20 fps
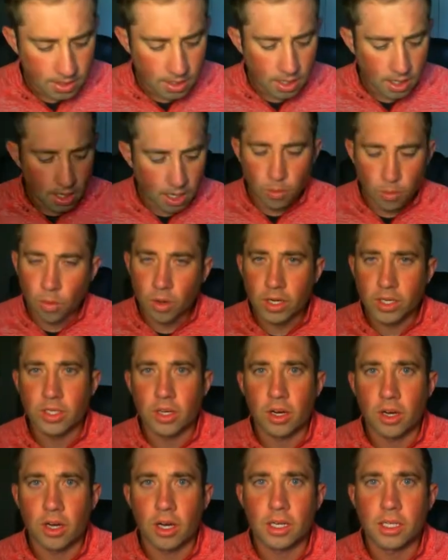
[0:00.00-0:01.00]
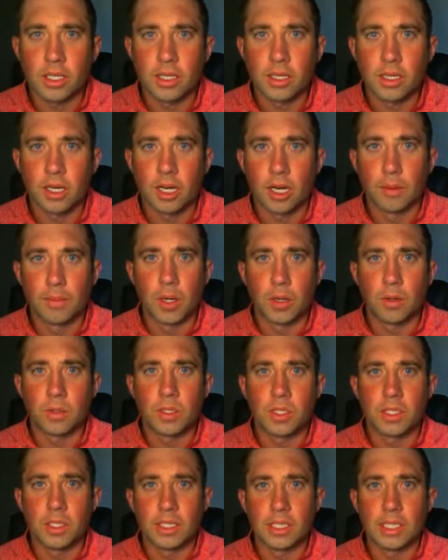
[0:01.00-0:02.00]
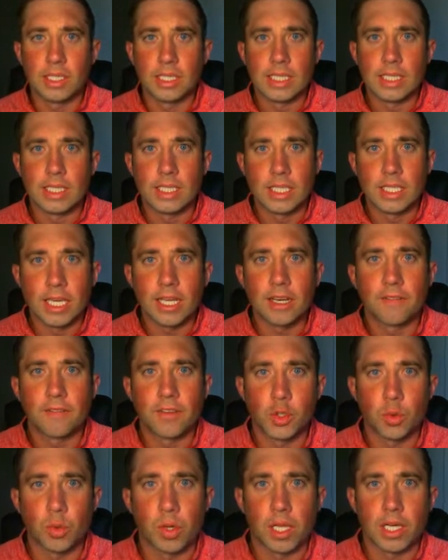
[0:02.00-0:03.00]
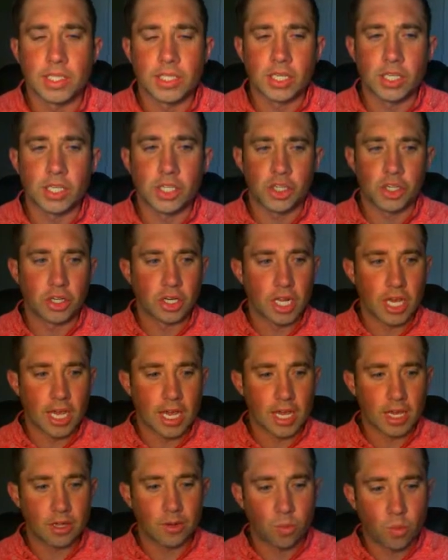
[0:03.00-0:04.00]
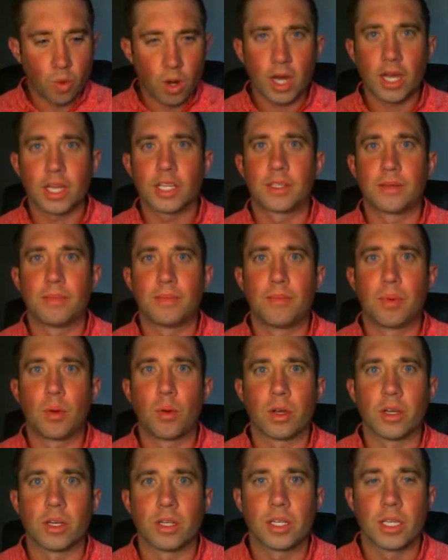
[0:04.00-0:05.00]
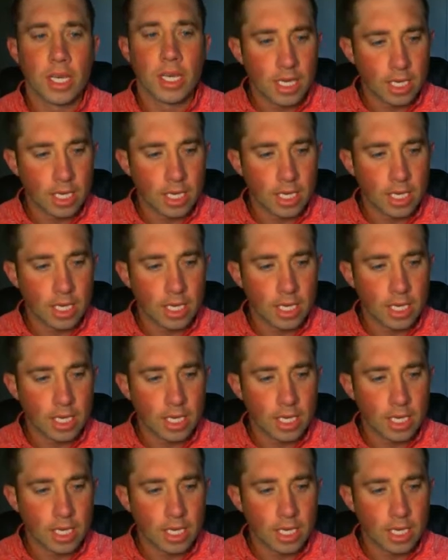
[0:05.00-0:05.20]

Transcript: I want to talk about data visualization and why it's important.